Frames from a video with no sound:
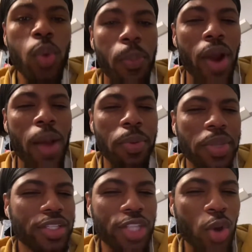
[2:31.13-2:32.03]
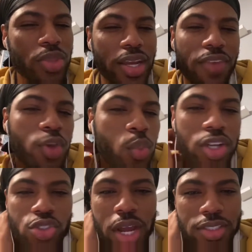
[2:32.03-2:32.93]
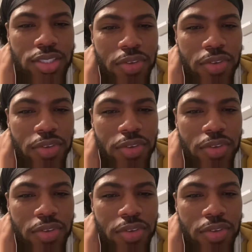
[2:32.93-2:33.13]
You would probably know that if you weren't trying to